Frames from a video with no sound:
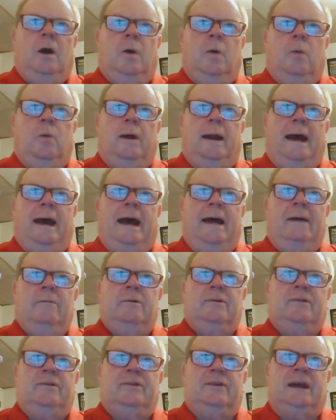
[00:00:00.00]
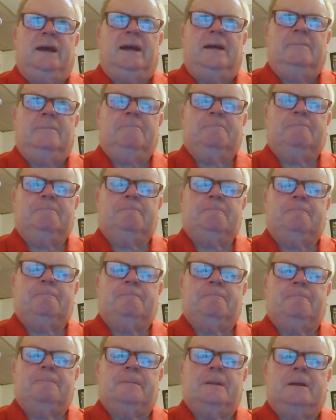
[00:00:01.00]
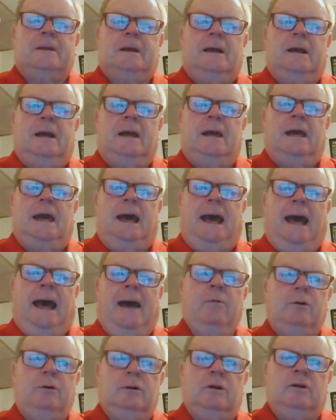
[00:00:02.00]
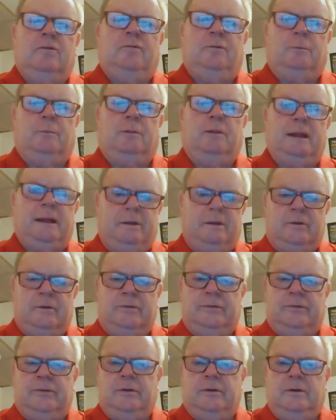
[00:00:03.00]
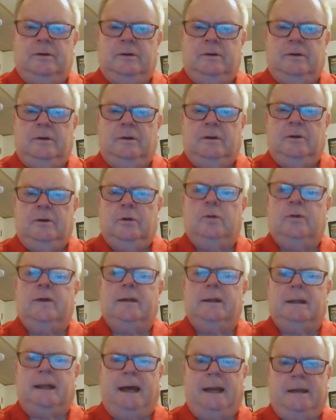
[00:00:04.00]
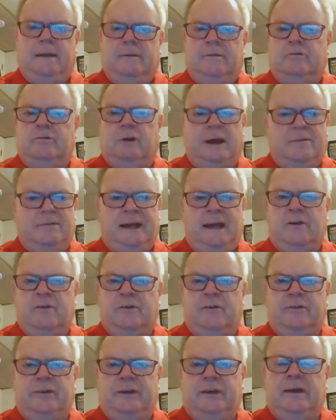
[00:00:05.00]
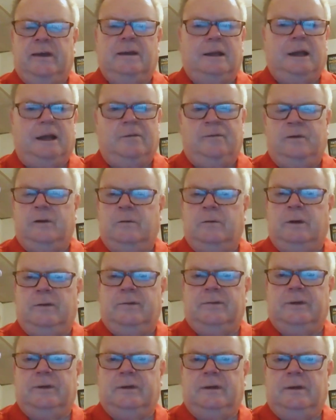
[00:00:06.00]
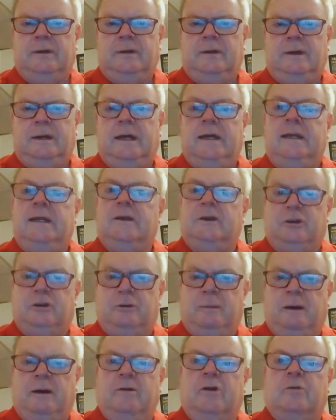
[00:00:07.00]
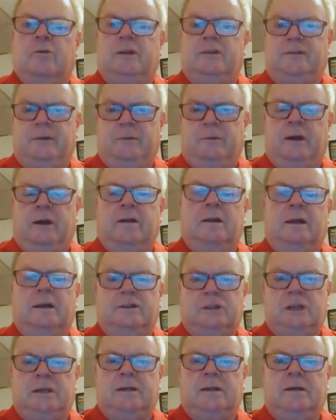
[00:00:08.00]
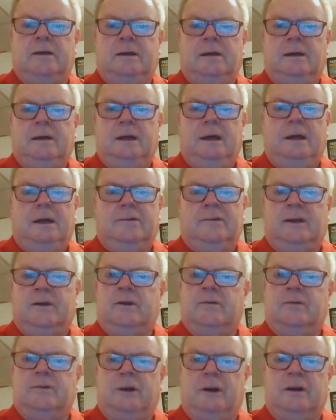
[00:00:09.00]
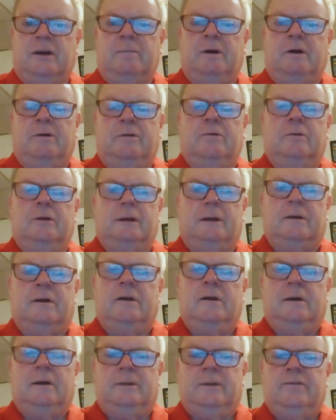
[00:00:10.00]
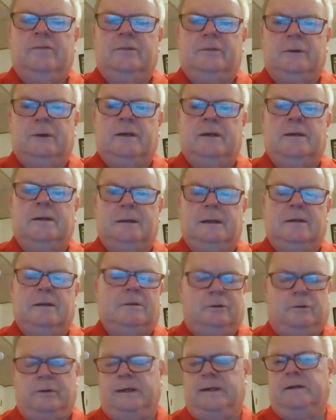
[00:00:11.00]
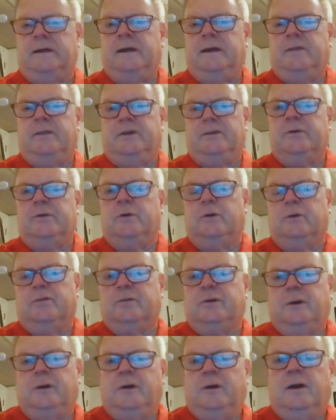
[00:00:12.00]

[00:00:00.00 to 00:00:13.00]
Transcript: what I would say, I would look for players who hit a lot of the driving accuracy, hit a lot of fairways, and hit a good amount of greens in regulation. Because like I was talking about earlier, this course,